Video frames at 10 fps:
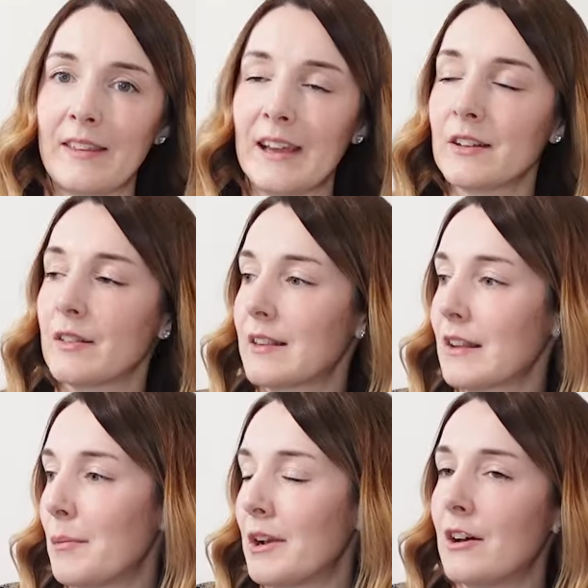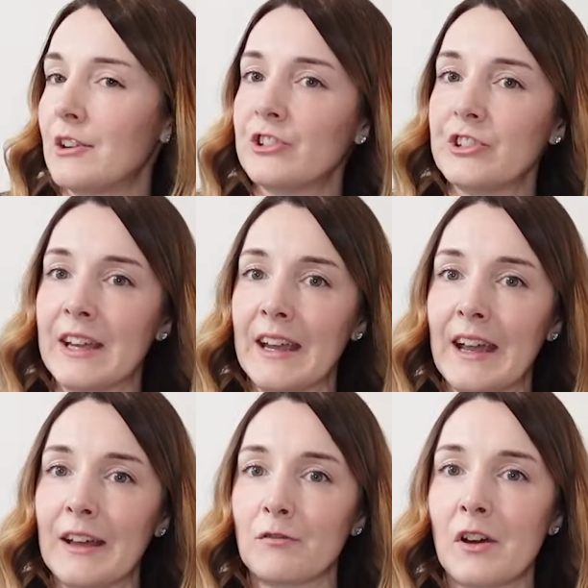the end of the summer last year,
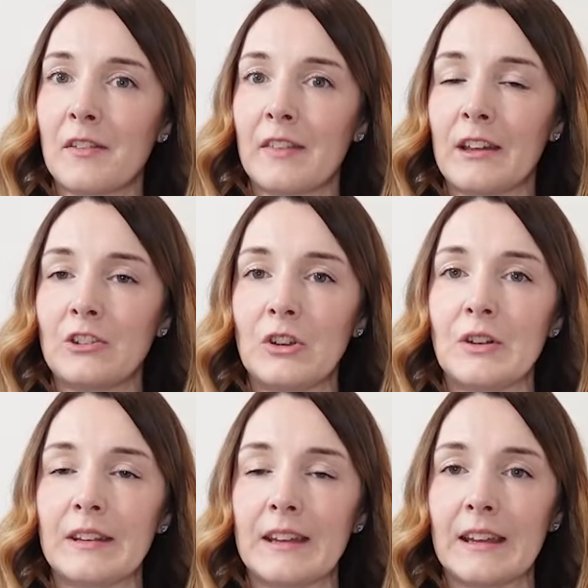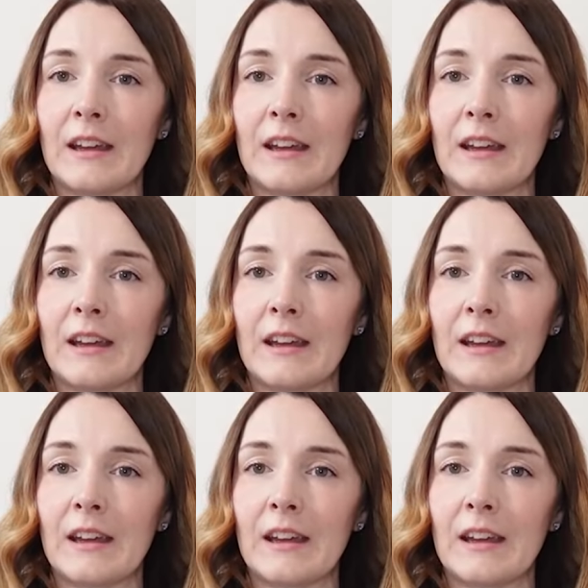and rather than using